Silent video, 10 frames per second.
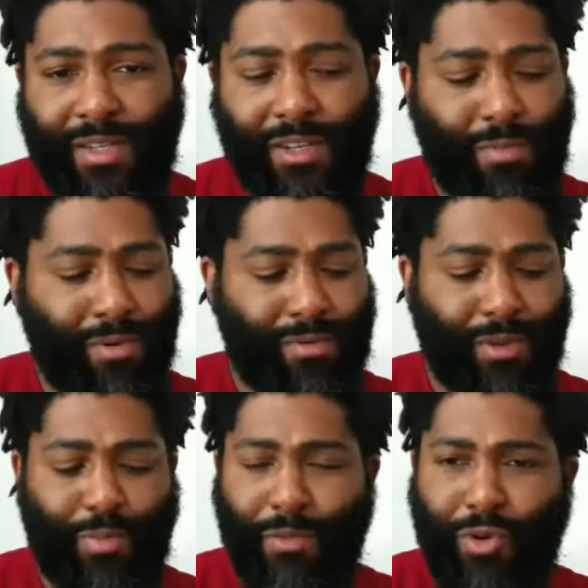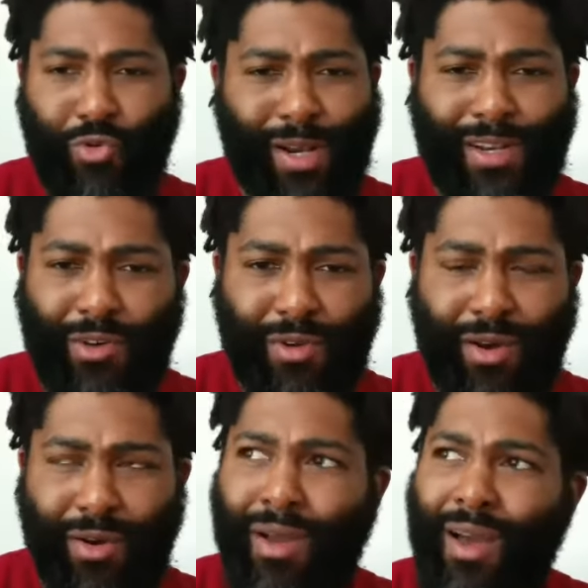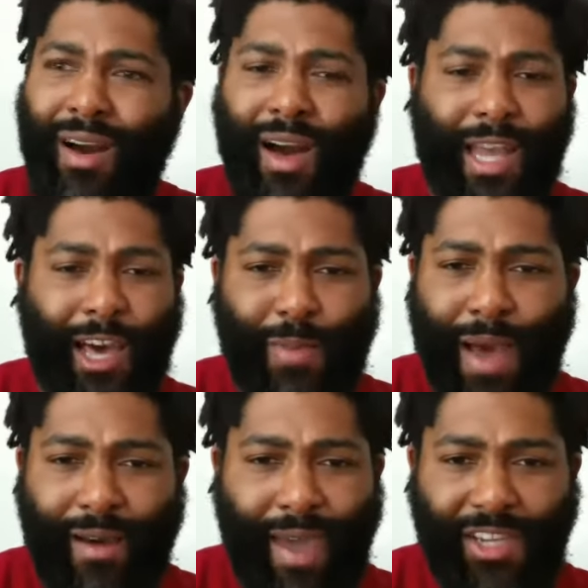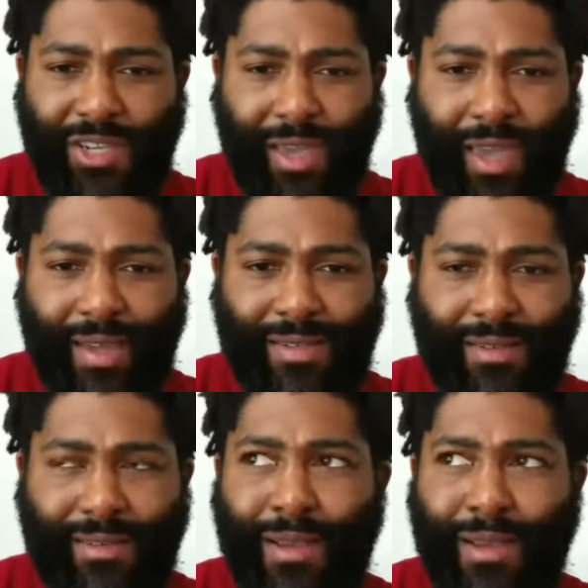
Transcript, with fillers: Temple. The people who really don't know a lot about H E. Gaston.